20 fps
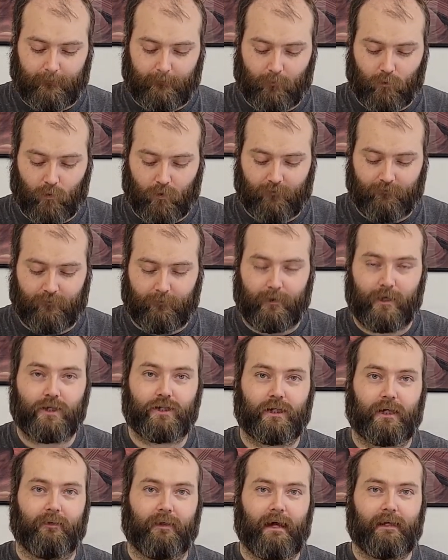More
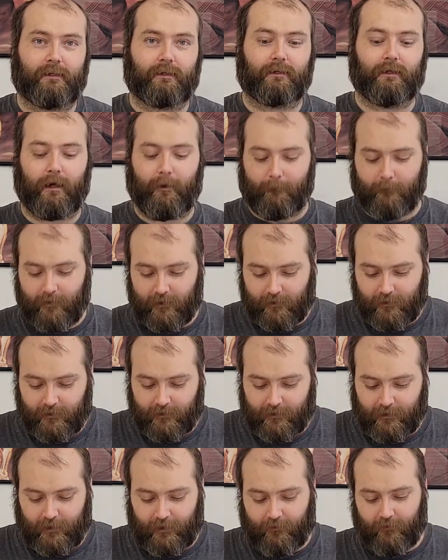information on that to come.
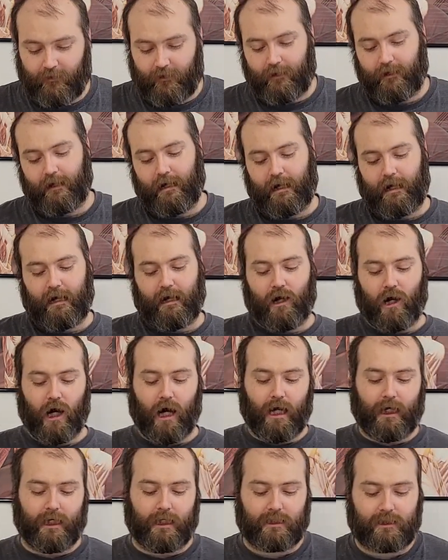And then uh,
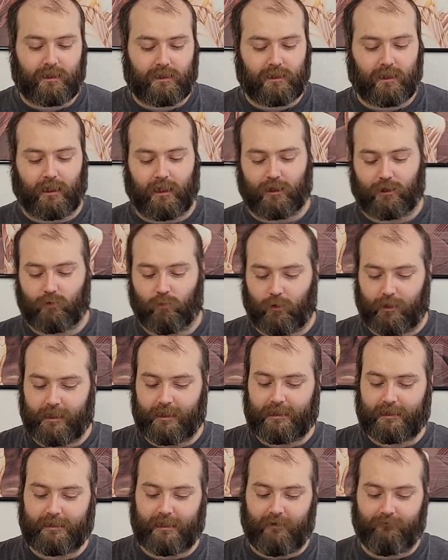August
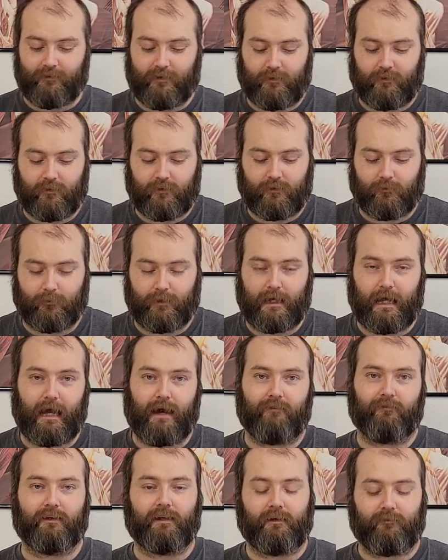27th, uh, we
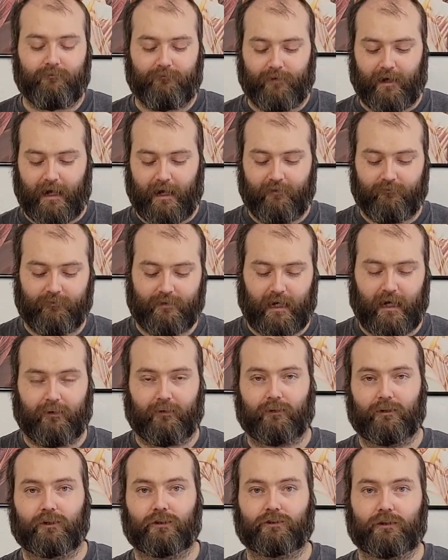have the
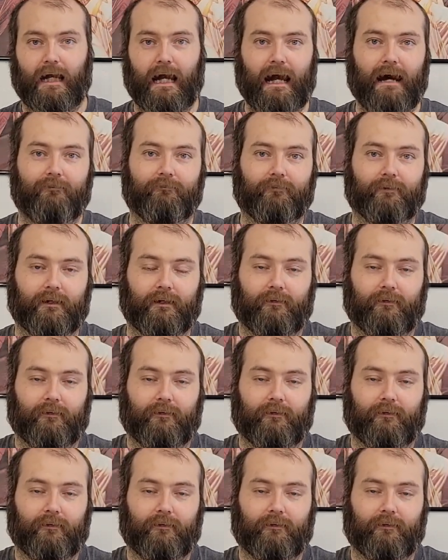$5 draft.